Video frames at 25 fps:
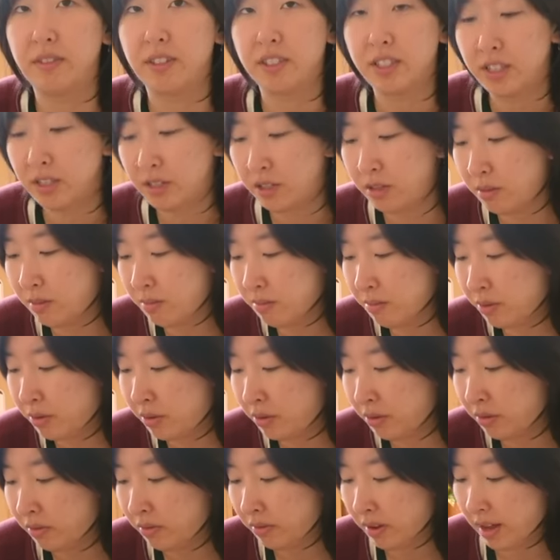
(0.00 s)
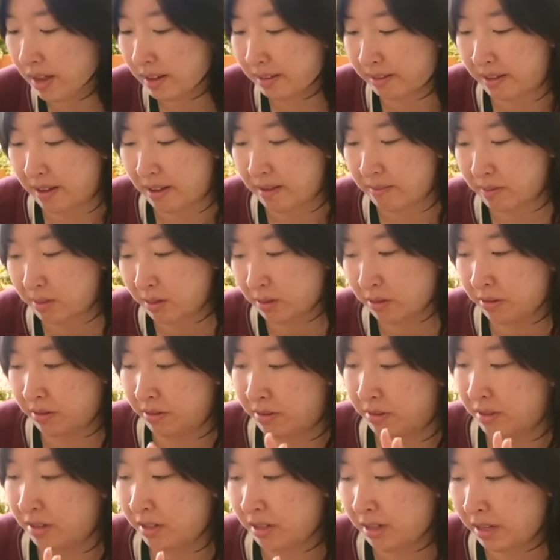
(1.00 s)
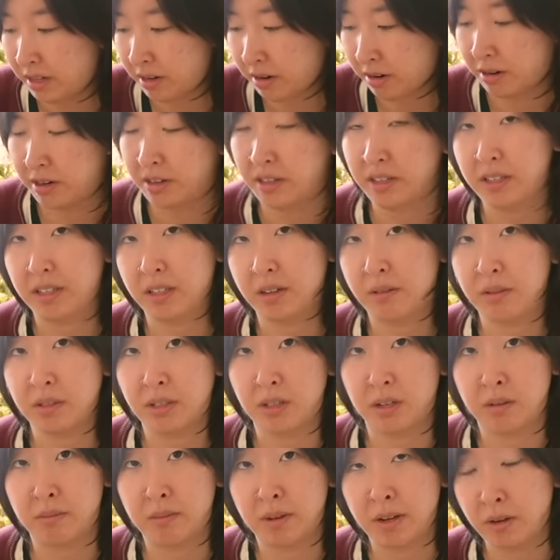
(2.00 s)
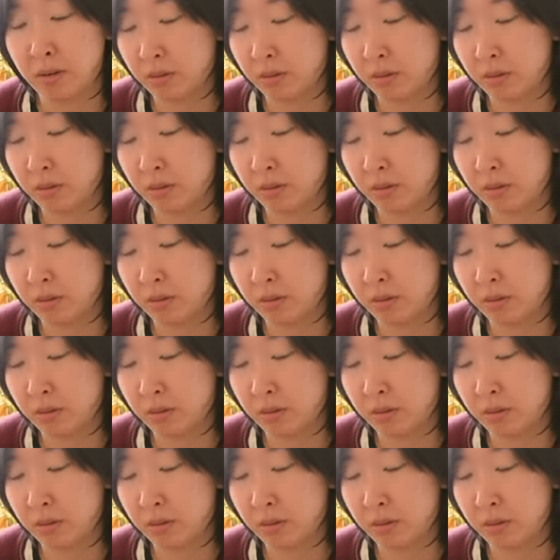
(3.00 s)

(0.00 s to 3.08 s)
Ever since the move, I kept all the art that was on my